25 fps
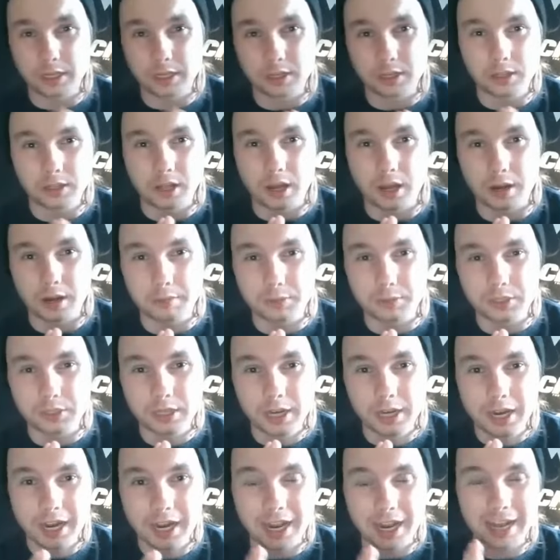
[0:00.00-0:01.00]
it in clubs.
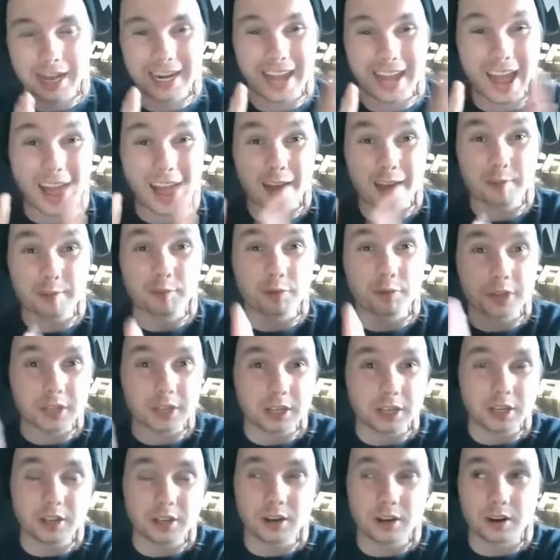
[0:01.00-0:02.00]
And every
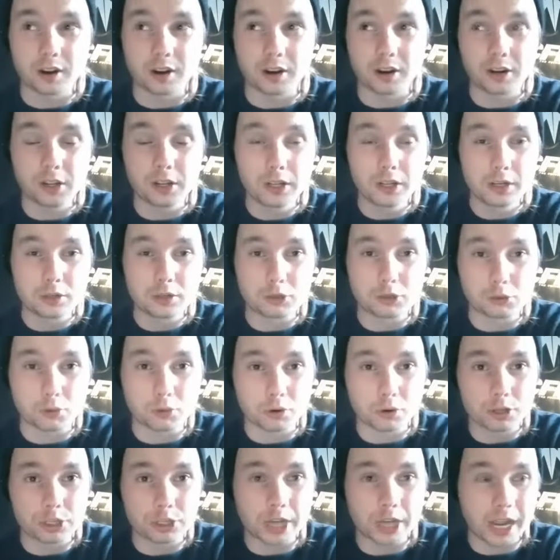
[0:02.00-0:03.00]
year,
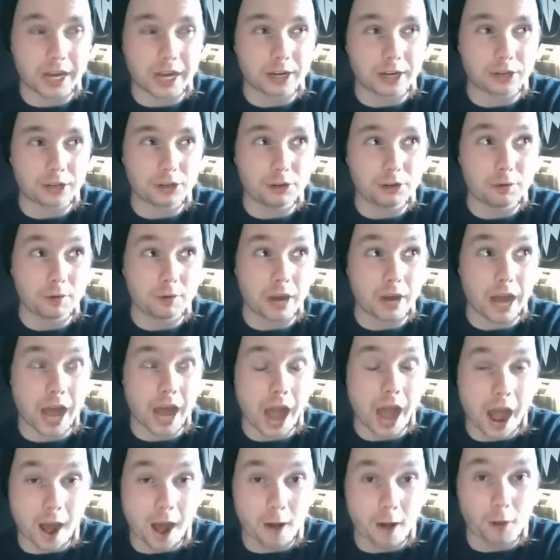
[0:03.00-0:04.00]
George had a new
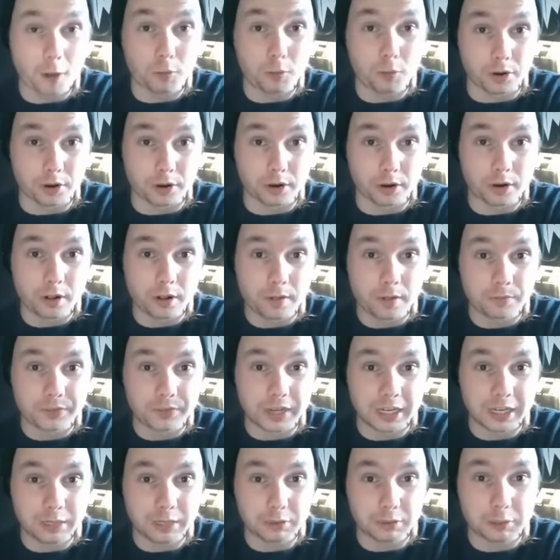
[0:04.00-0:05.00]
hour
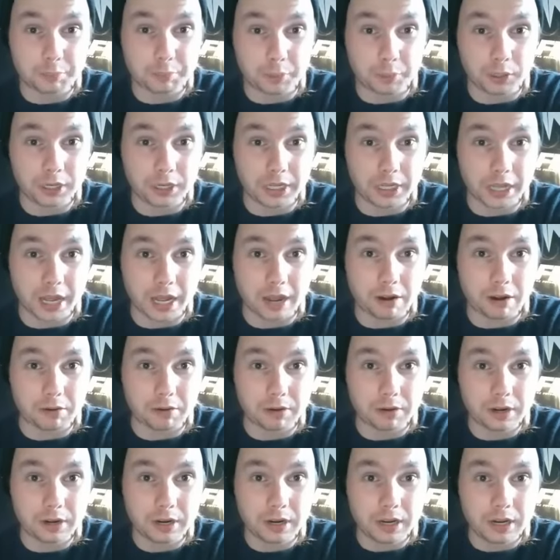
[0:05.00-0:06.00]
that he was putting
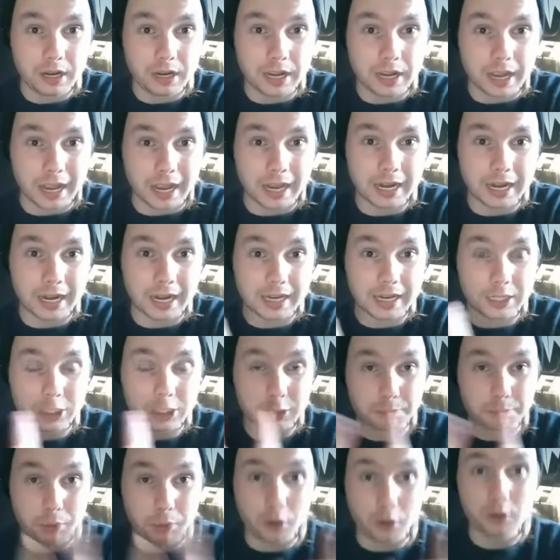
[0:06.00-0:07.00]
out. And I
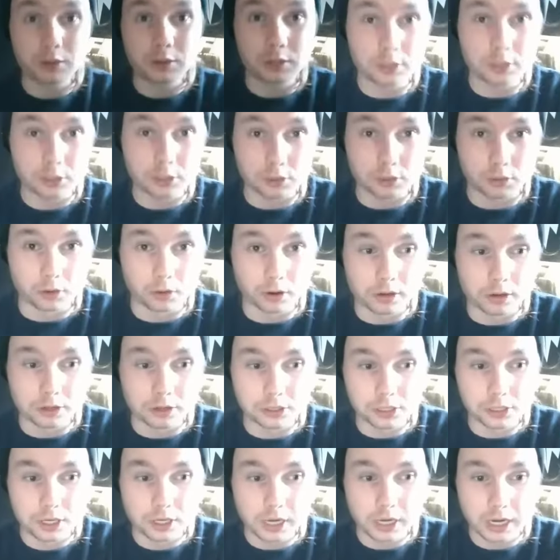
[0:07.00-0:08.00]
spoke to
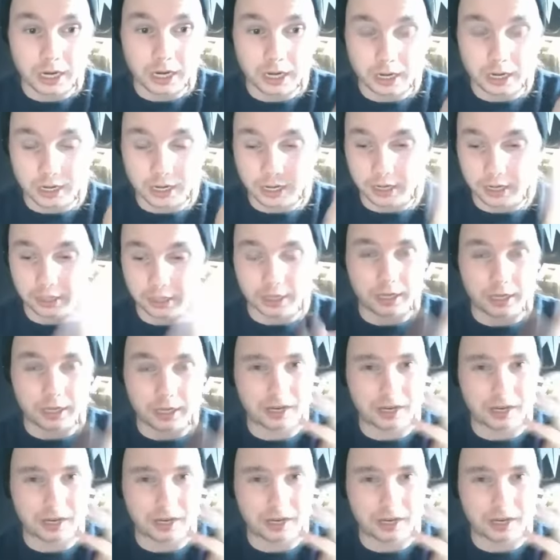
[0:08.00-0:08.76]
George in a, like,